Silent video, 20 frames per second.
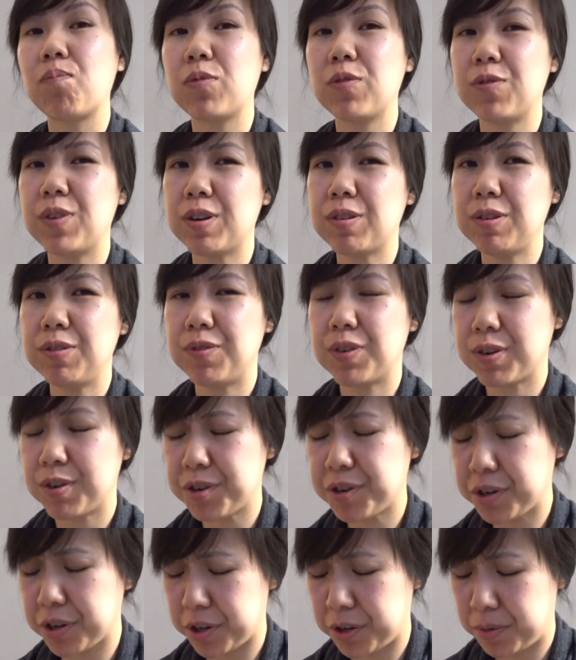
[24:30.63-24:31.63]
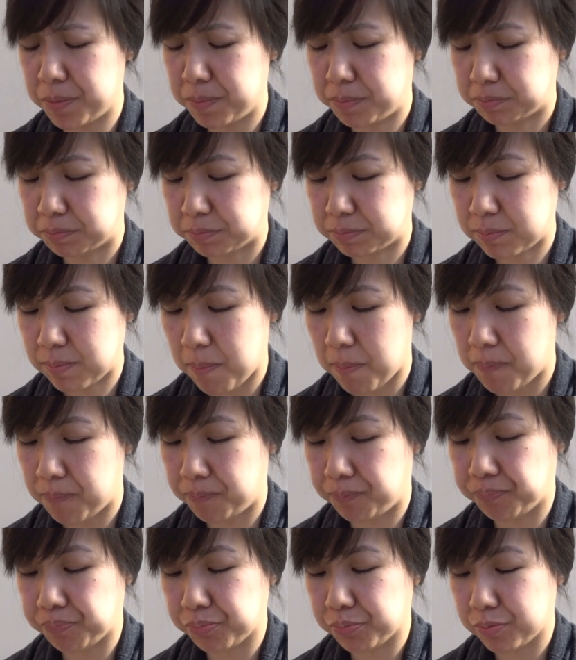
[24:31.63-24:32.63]
Very, very good.
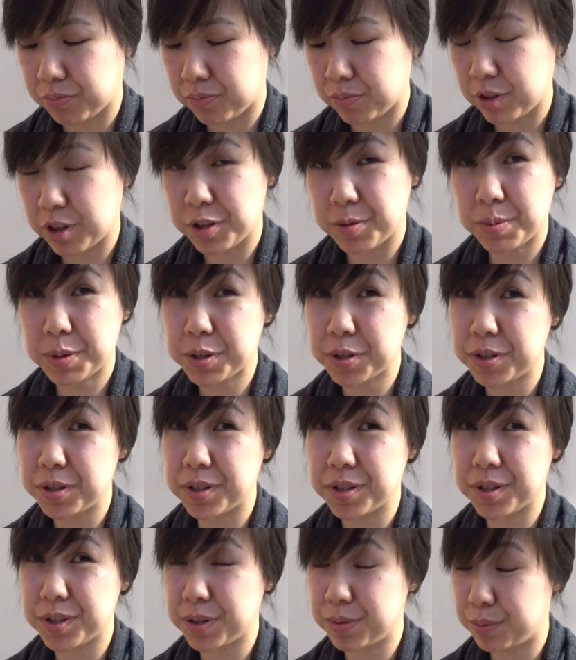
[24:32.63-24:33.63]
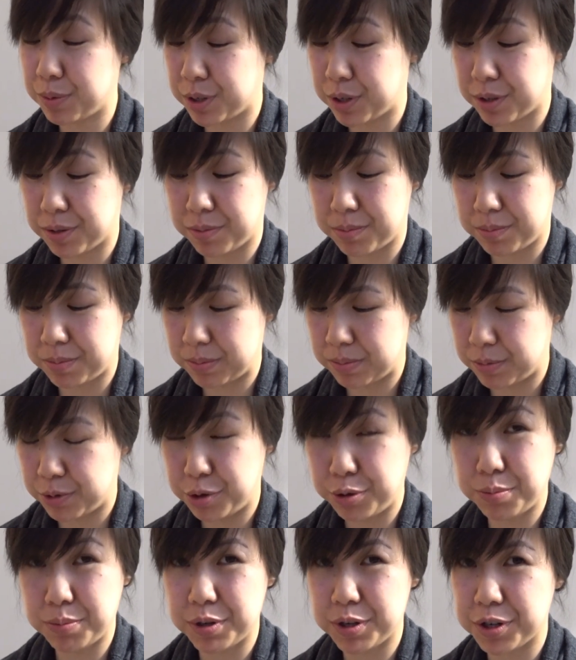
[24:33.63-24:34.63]
Especially since it was
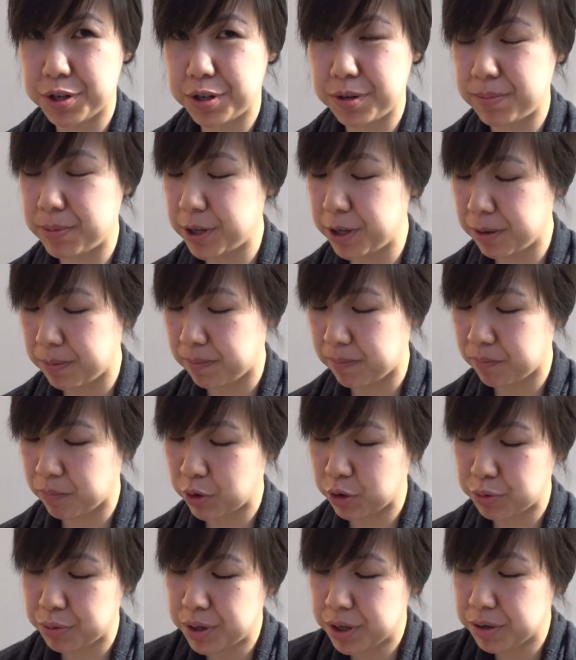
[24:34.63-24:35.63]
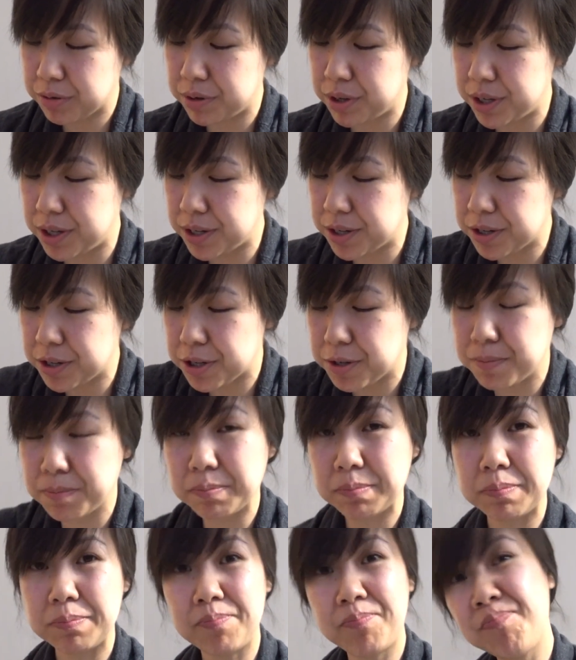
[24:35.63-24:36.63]
2 minutes to make, 3 ingredients.
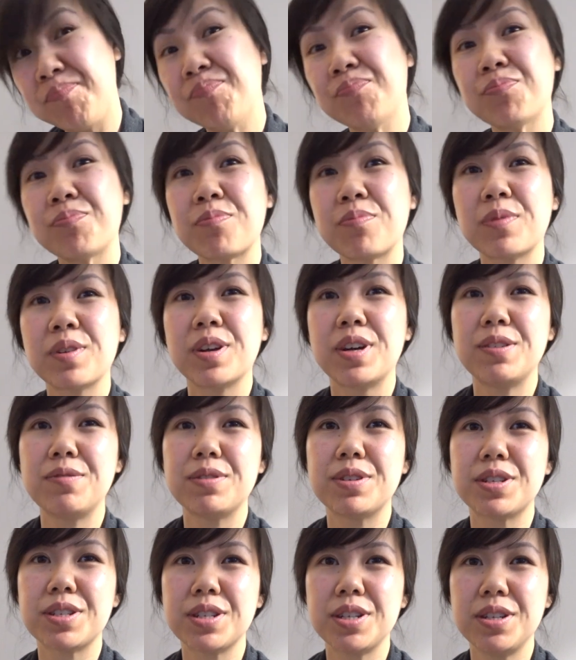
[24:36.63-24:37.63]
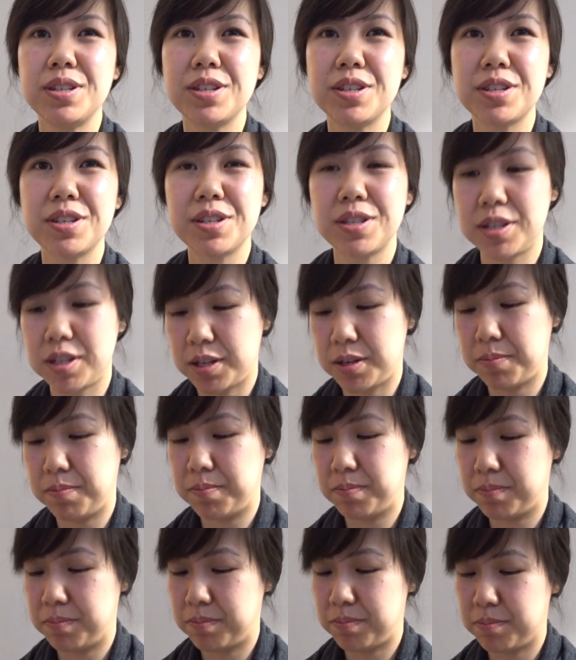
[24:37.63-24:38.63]
I would say this is the
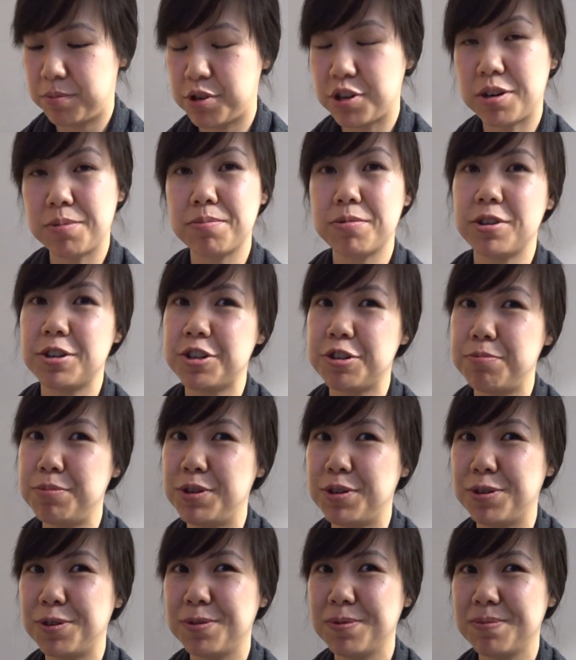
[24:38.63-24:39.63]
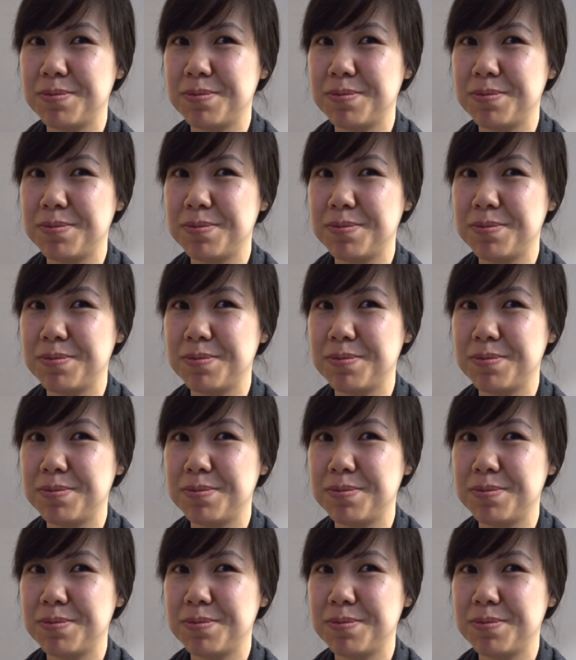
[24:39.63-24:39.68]
top-notch meal.